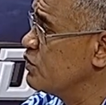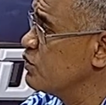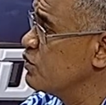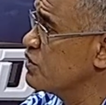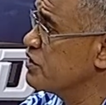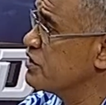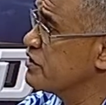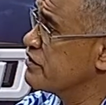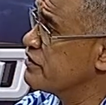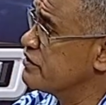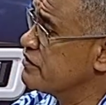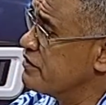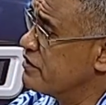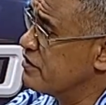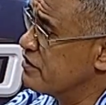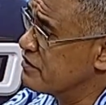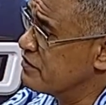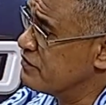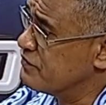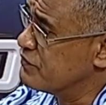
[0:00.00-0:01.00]
We can,
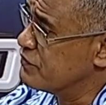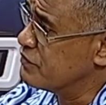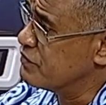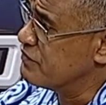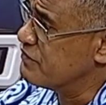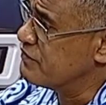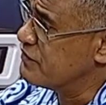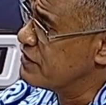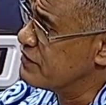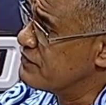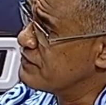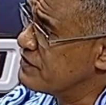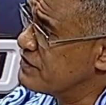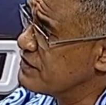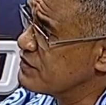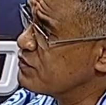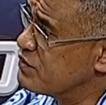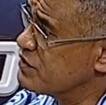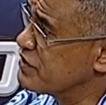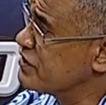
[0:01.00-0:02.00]
like if you have 5
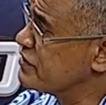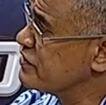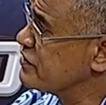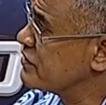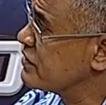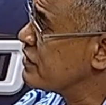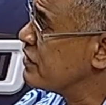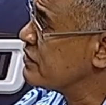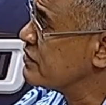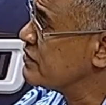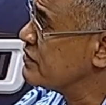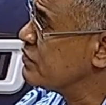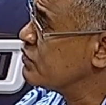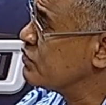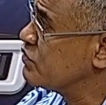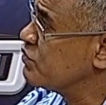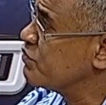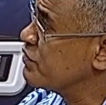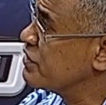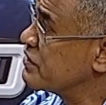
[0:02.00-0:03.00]
years, we can encourage you
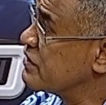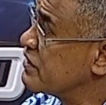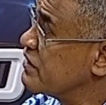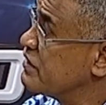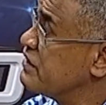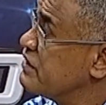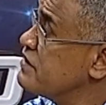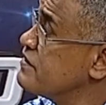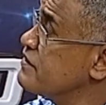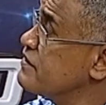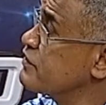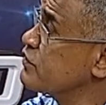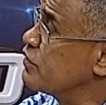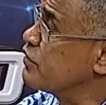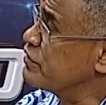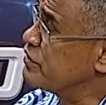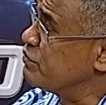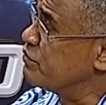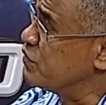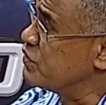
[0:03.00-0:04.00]
to make additional
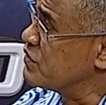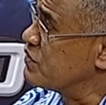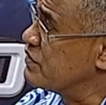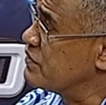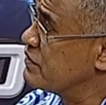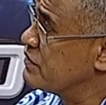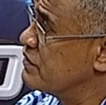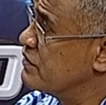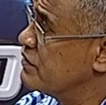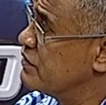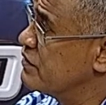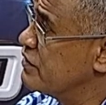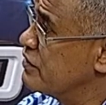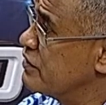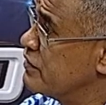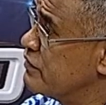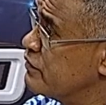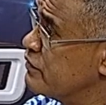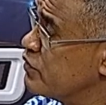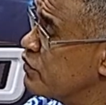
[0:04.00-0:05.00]
contributions.
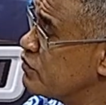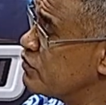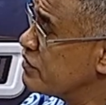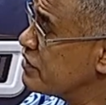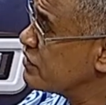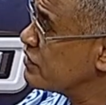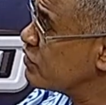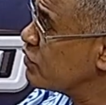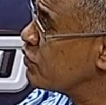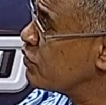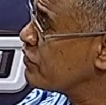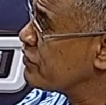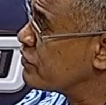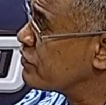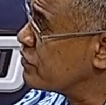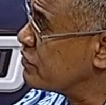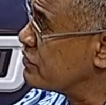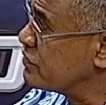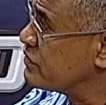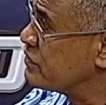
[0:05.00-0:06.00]
Don't take your
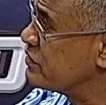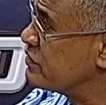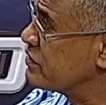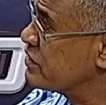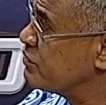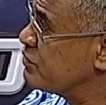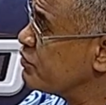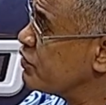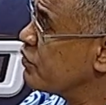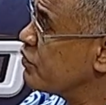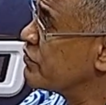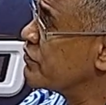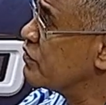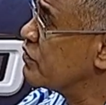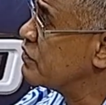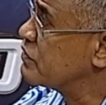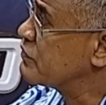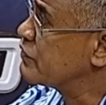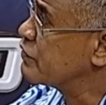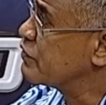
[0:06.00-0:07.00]
withdrawals. Keep your
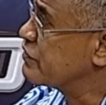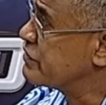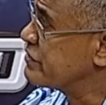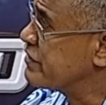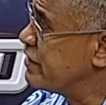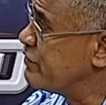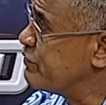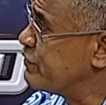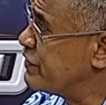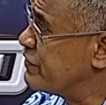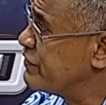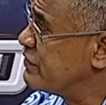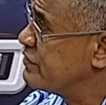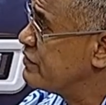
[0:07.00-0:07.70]
withdrawals for retirement.